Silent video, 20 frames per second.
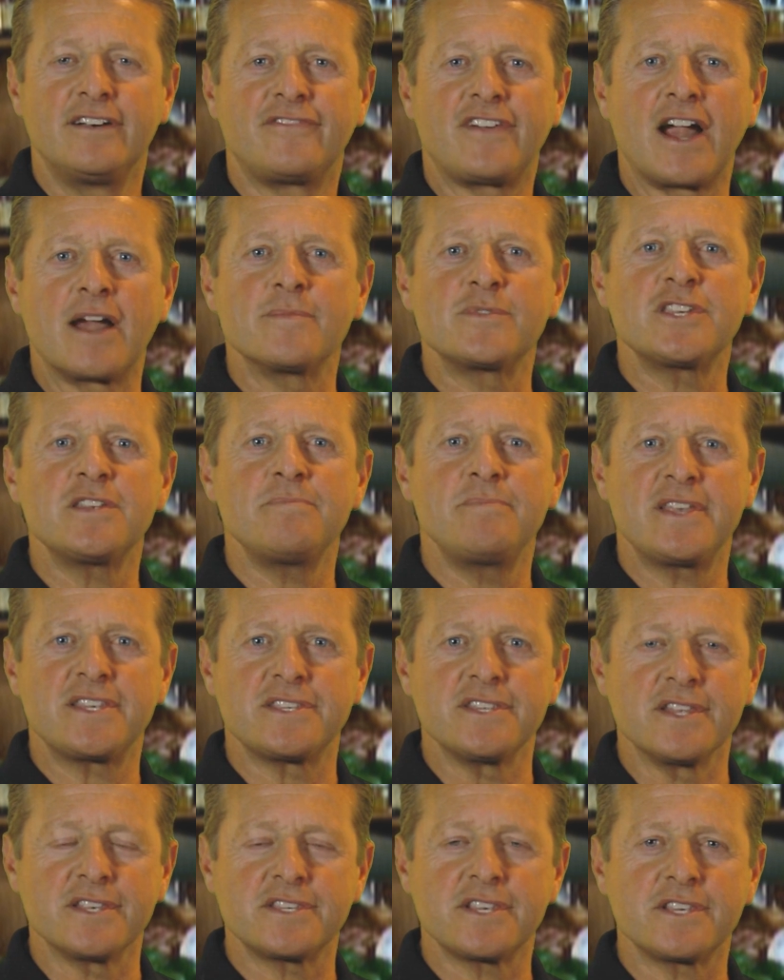Farms and
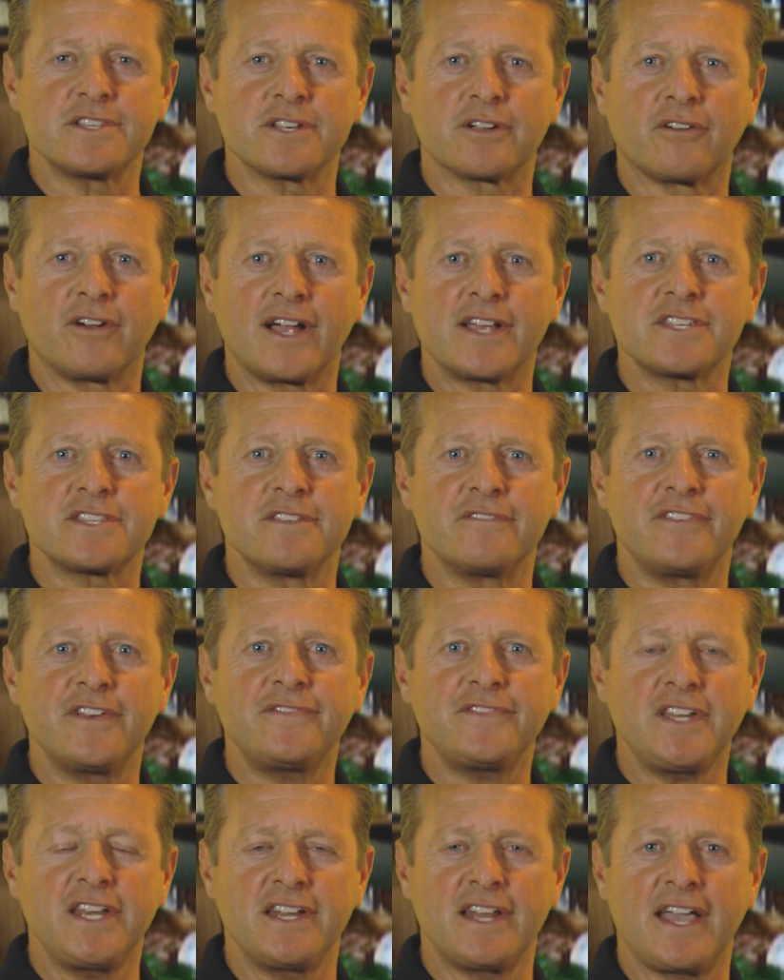businesses across the
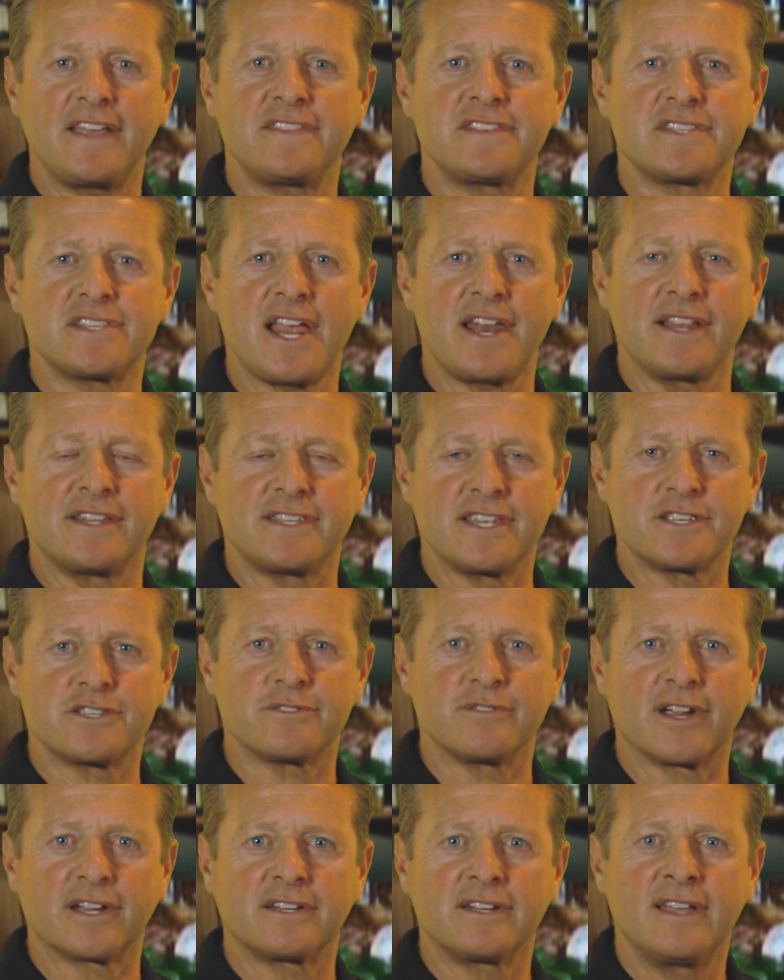59th Senate
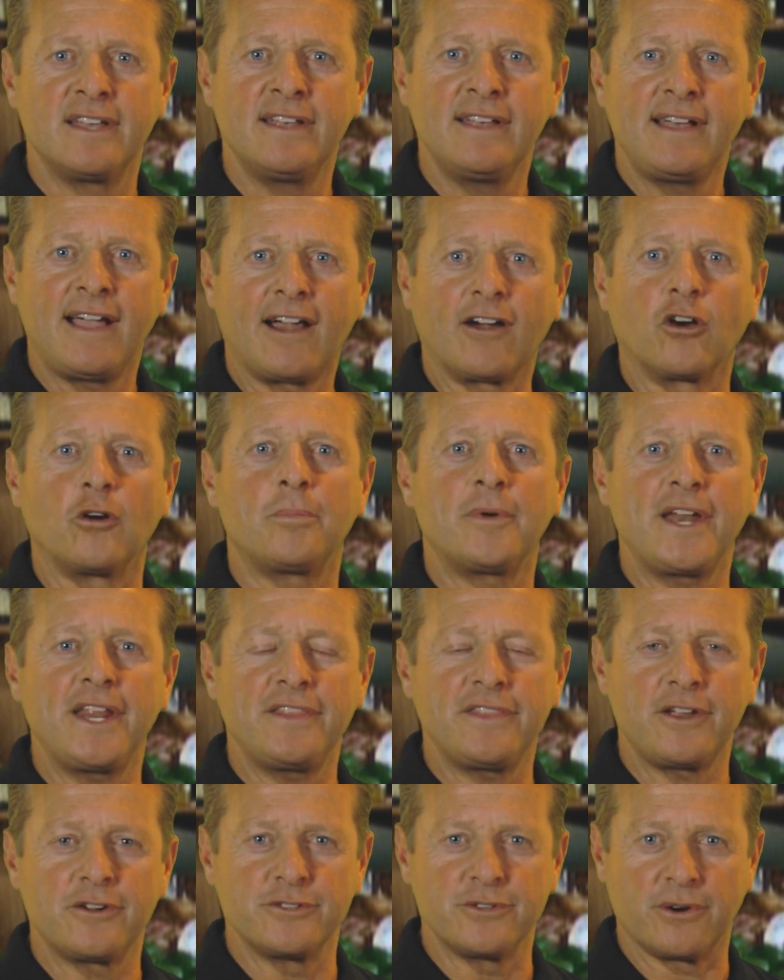District are
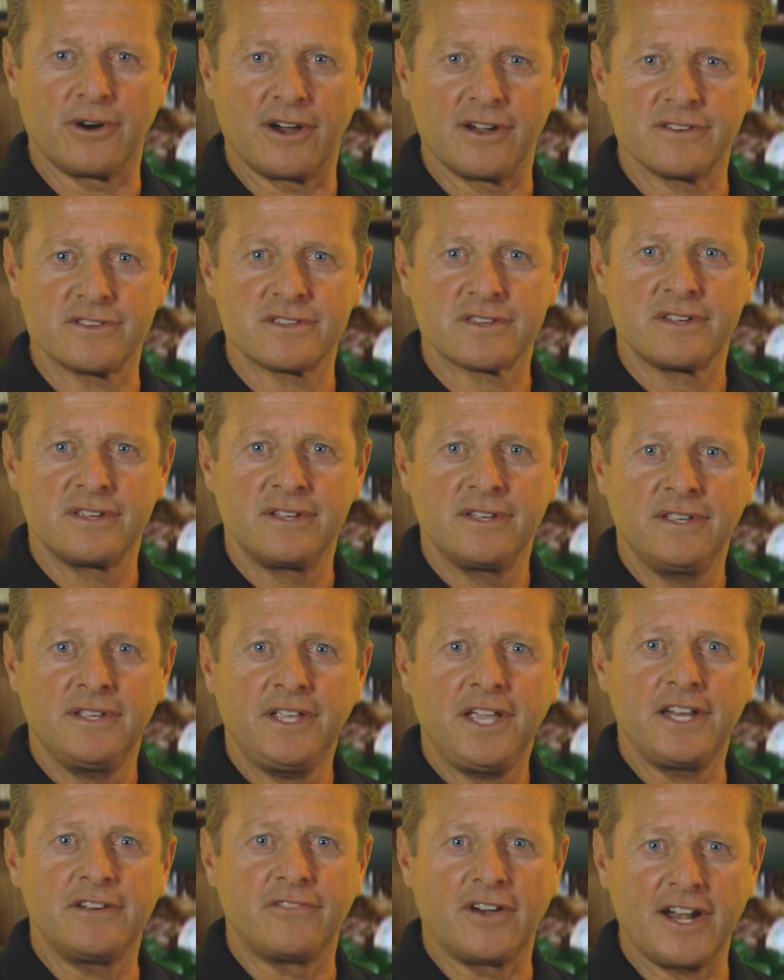opening their doors,
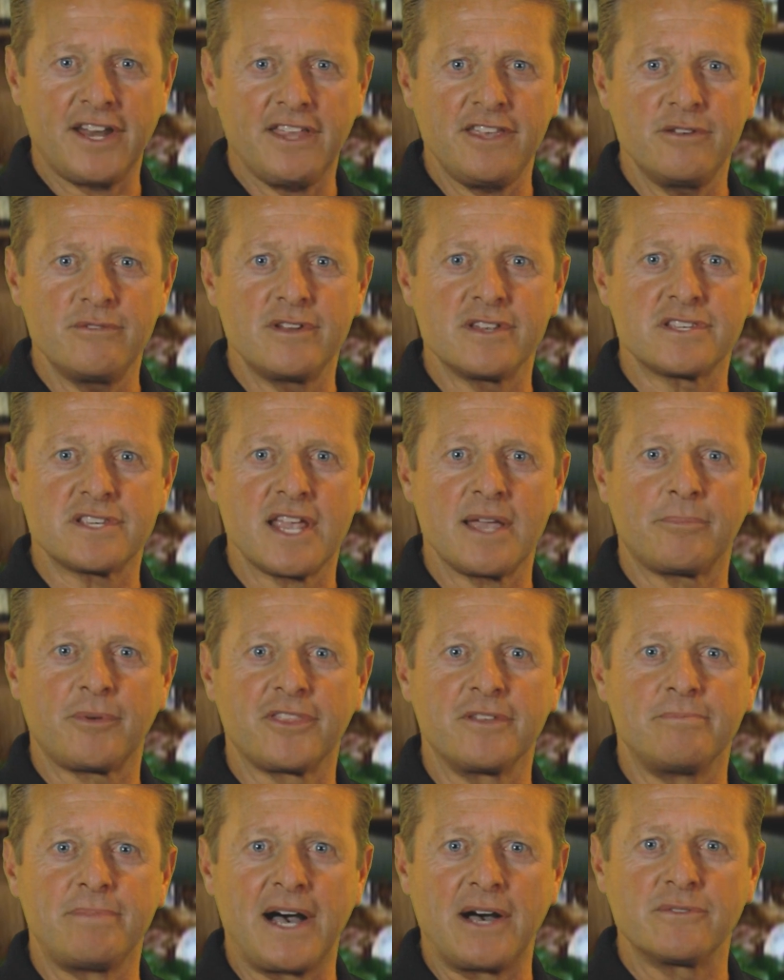inviting you to
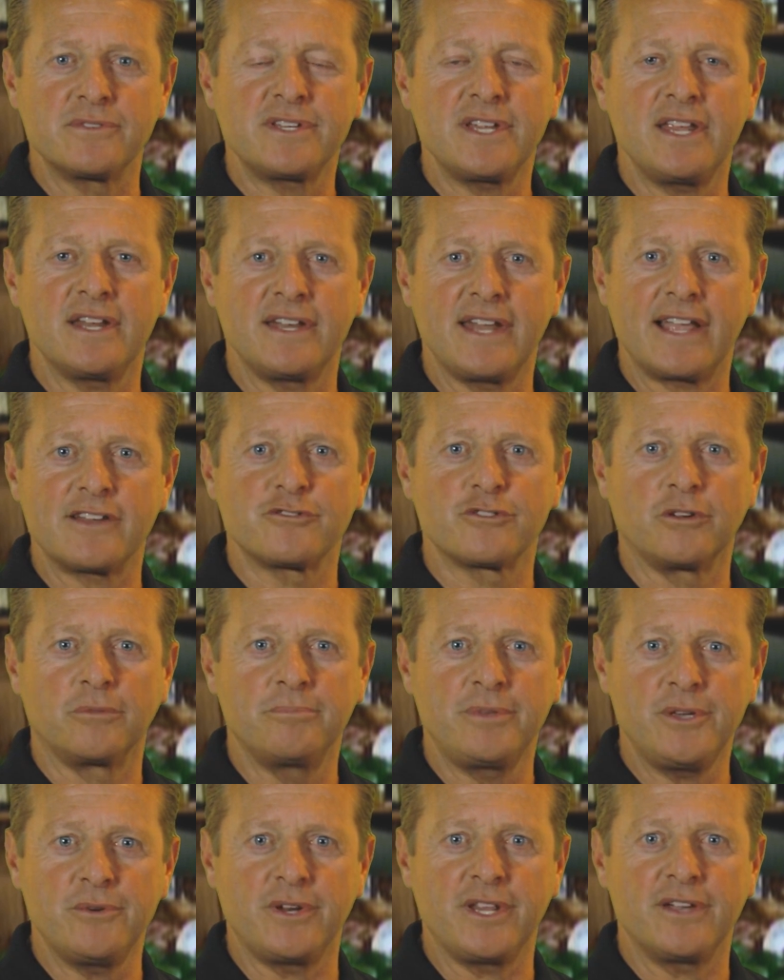sample the bounty and natural
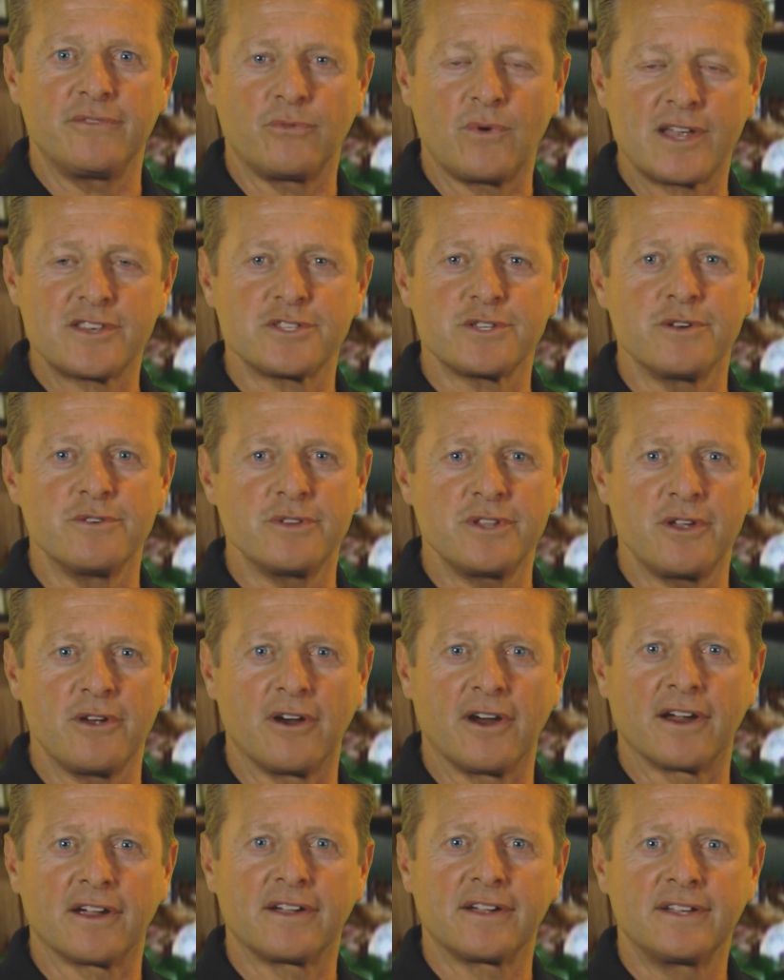beauty of western New
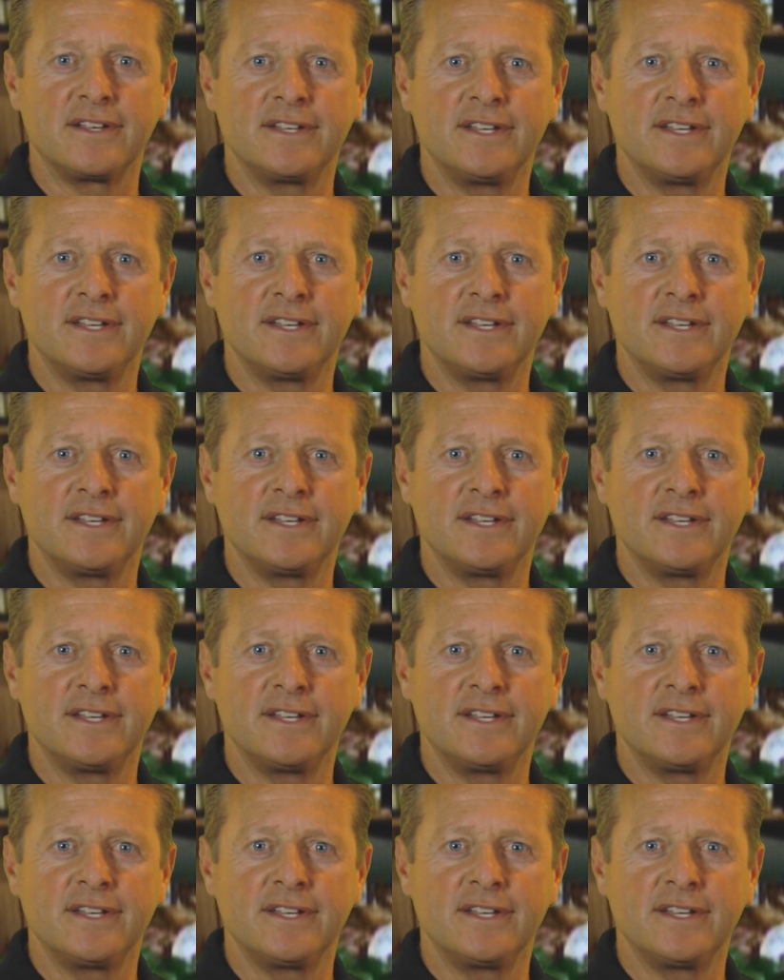York.